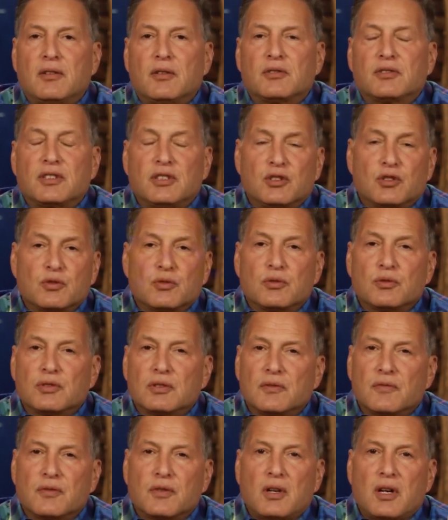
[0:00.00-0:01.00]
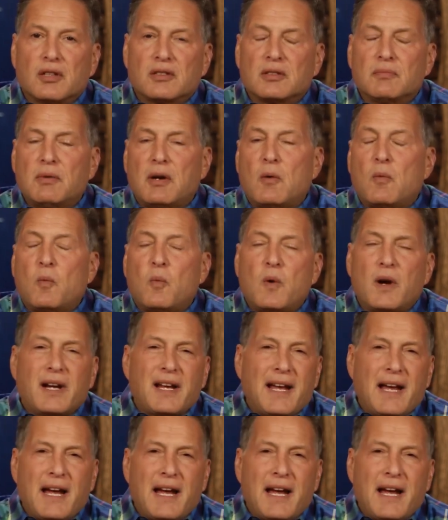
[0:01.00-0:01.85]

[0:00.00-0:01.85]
those intrusive thoughts about what